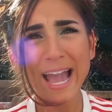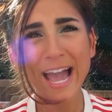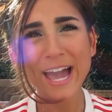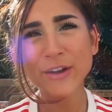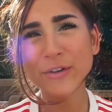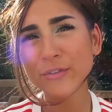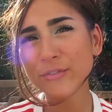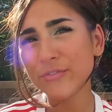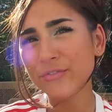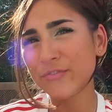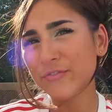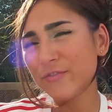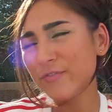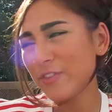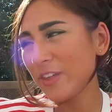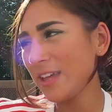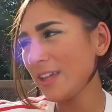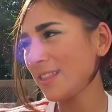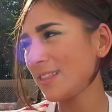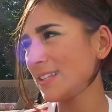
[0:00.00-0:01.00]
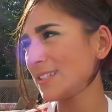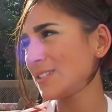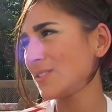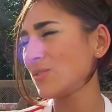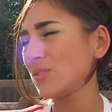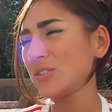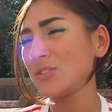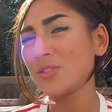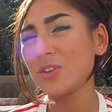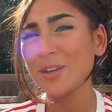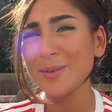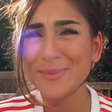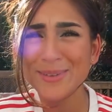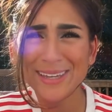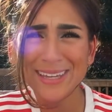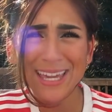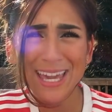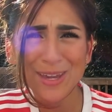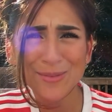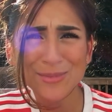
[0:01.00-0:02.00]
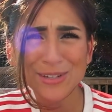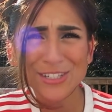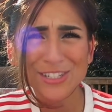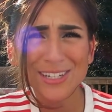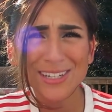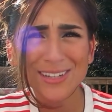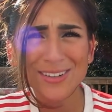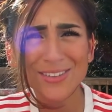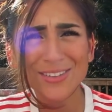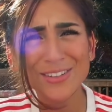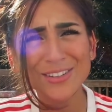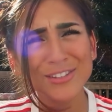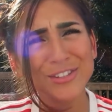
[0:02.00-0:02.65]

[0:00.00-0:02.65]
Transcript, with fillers: I don't think this is going to be a gaming channel.